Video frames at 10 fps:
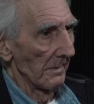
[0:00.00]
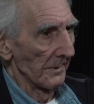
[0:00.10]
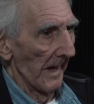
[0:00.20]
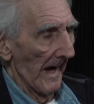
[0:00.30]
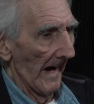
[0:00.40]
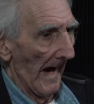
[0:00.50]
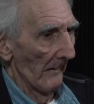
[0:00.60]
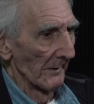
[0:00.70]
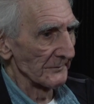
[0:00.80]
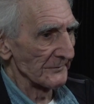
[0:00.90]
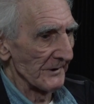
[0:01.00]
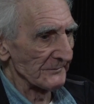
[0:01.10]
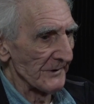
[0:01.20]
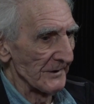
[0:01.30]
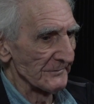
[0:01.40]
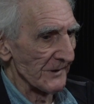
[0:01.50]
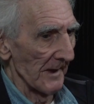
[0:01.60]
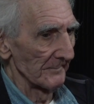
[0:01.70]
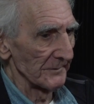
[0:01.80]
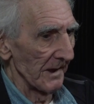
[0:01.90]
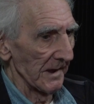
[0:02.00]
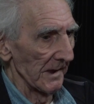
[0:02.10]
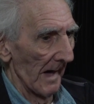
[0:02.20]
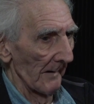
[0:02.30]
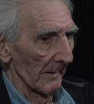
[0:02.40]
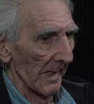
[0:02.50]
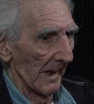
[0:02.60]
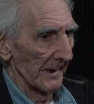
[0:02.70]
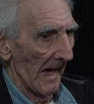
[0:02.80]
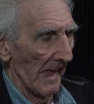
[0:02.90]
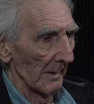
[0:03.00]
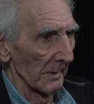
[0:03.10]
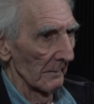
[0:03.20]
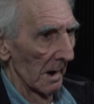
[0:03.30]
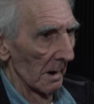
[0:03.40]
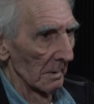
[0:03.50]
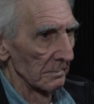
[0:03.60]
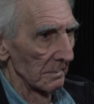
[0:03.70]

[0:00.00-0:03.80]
Yeah, I was 16, 17 when I was out on the road.